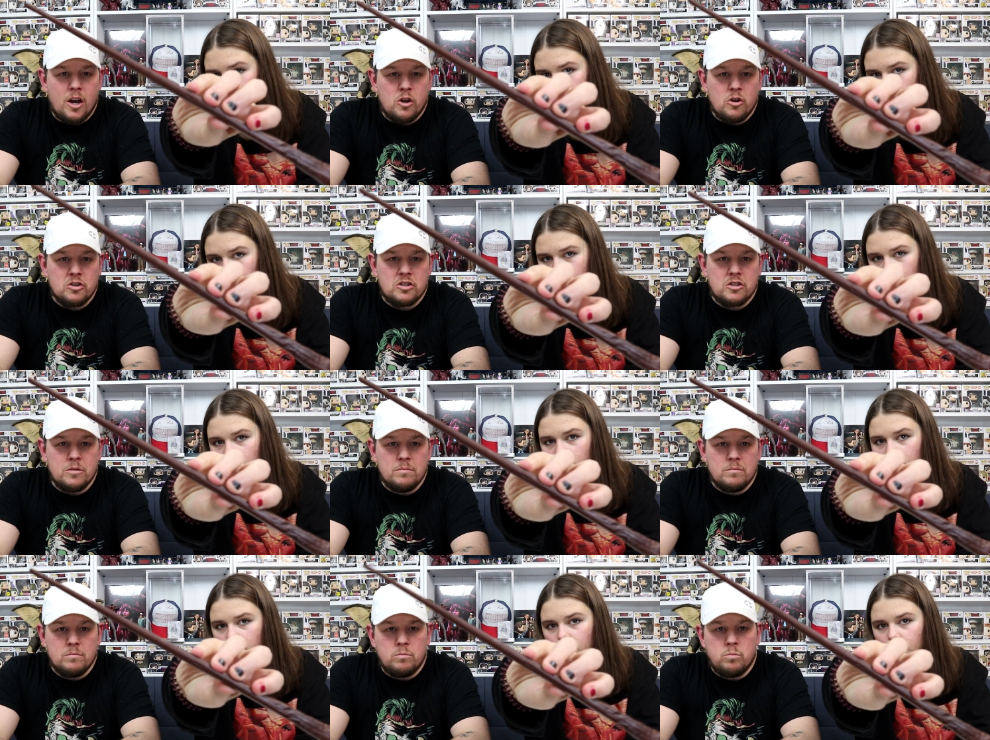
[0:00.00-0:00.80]
Speaker 1: a
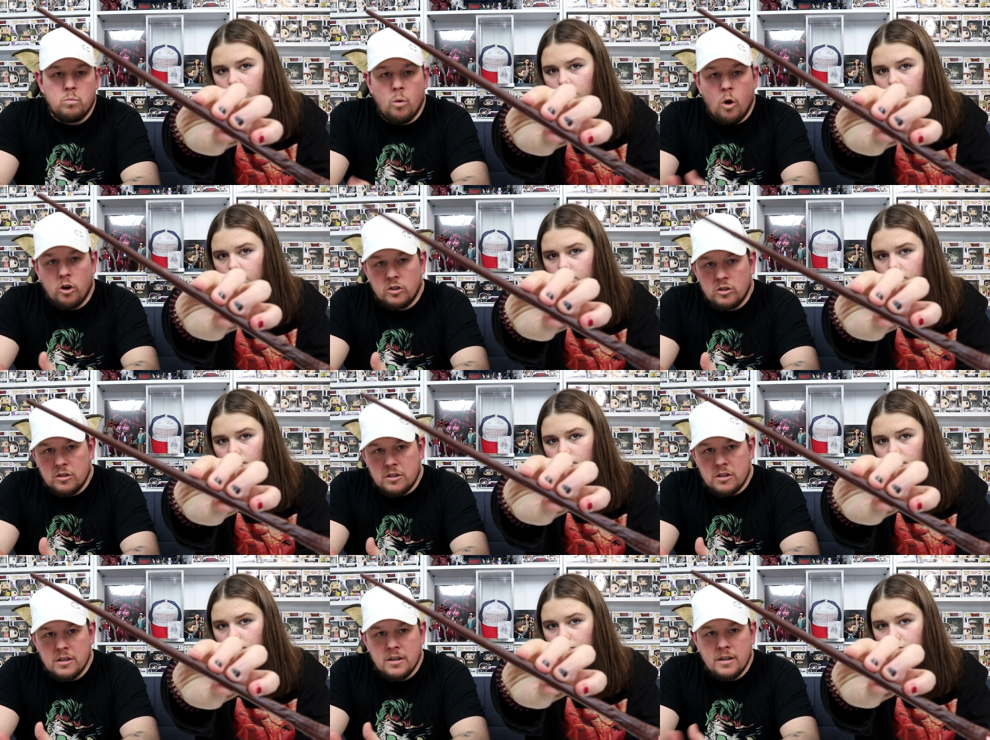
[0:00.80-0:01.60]
custom
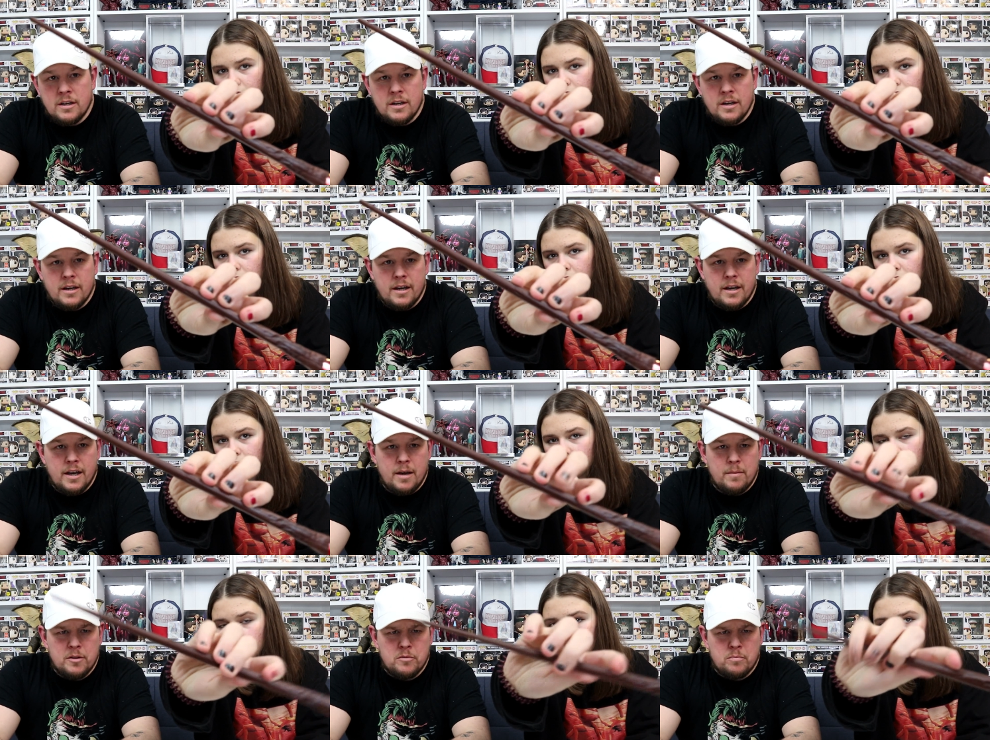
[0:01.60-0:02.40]
wand.
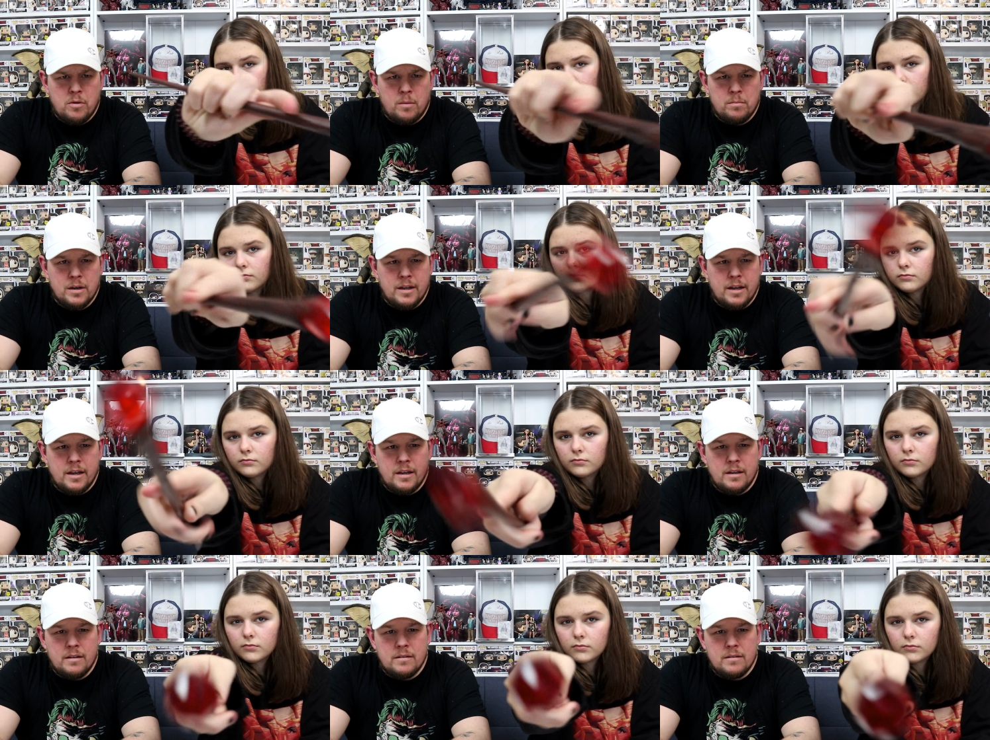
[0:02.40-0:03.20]
Um, it's
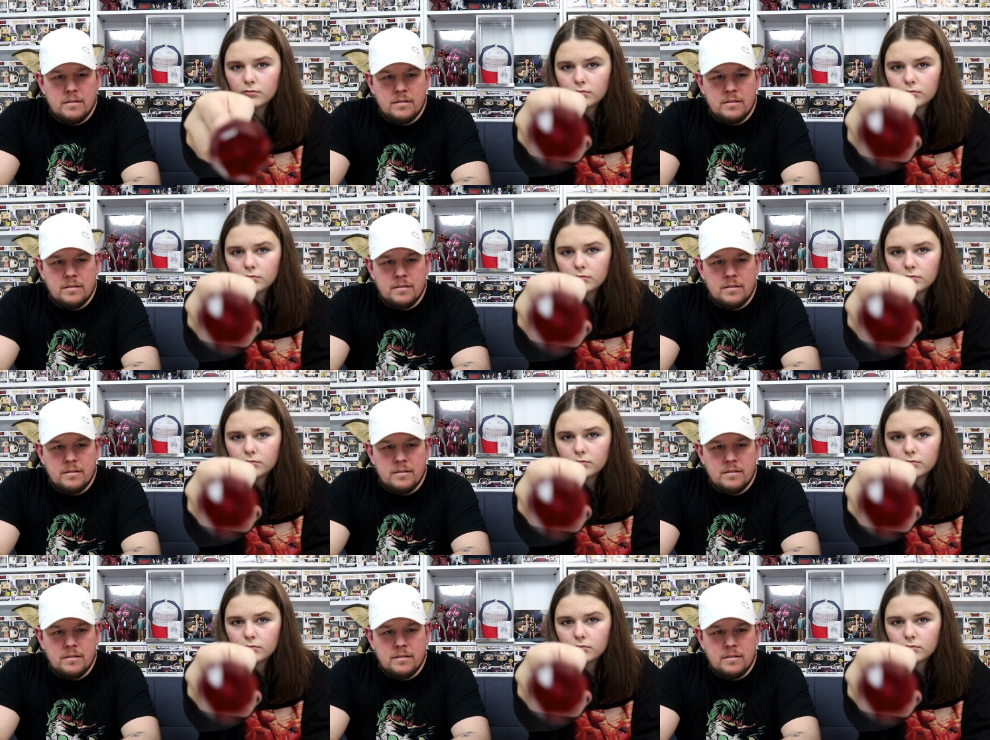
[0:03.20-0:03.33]
probably